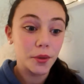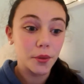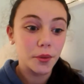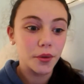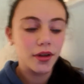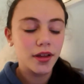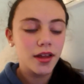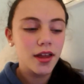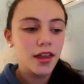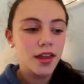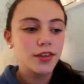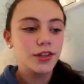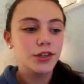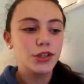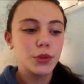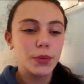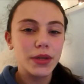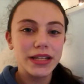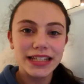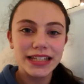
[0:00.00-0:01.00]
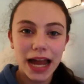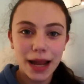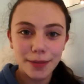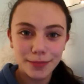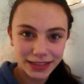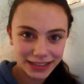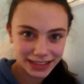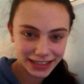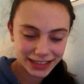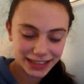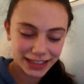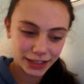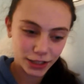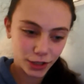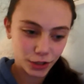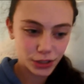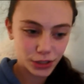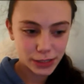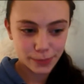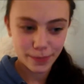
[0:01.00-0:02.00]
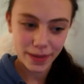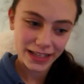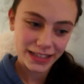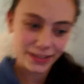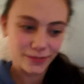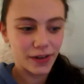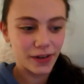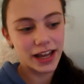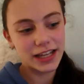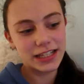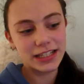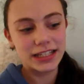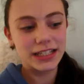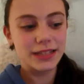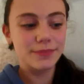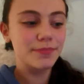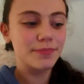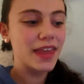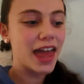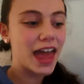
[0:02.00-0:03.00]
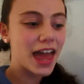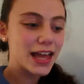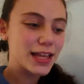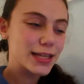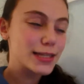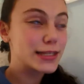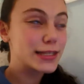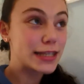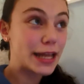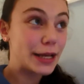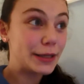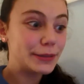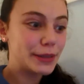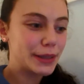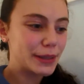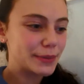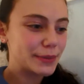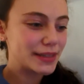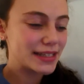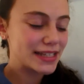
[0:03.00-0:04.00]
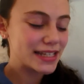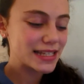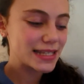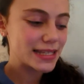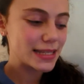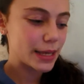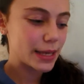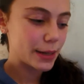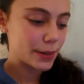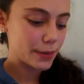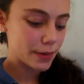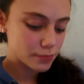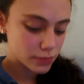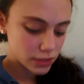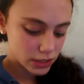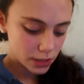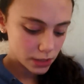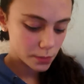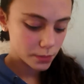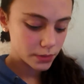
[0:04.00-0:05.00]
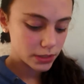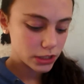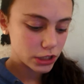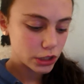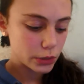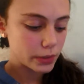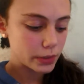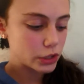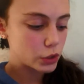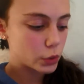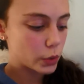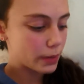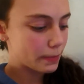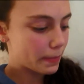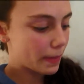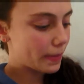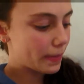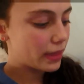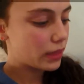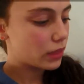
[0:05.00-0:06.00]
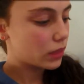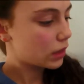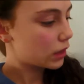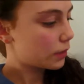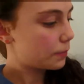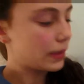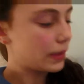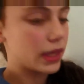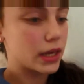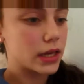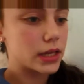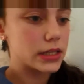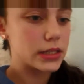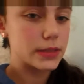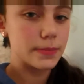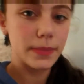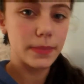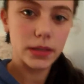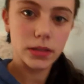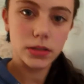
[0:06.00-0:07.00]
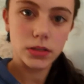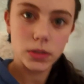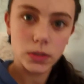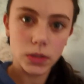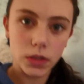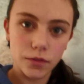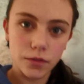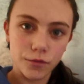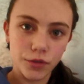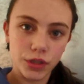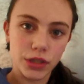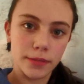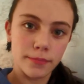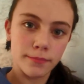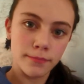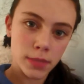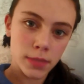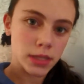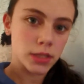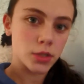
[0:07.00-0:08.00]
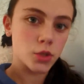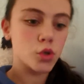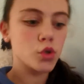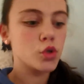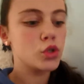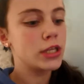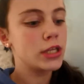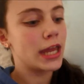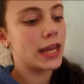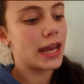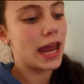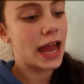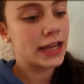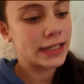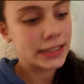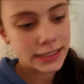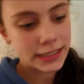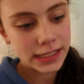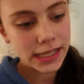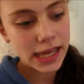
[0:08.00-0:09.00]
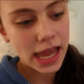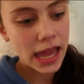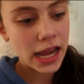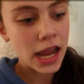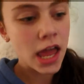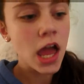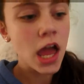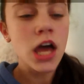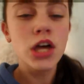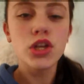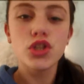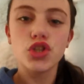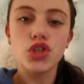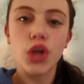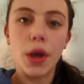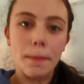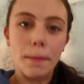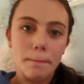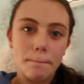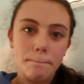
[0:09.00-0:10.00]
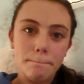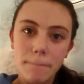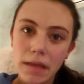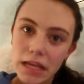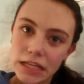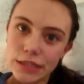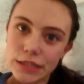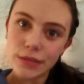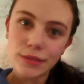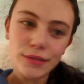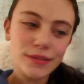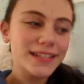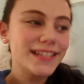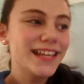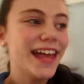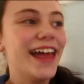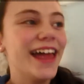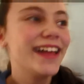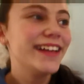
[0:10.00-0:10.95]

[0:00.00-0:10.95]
cool. They're doing diamonds as a girl's best friend. So cool. So I'm just going to enjoy my milk because milk's good for the muscles and I need to get some muscles.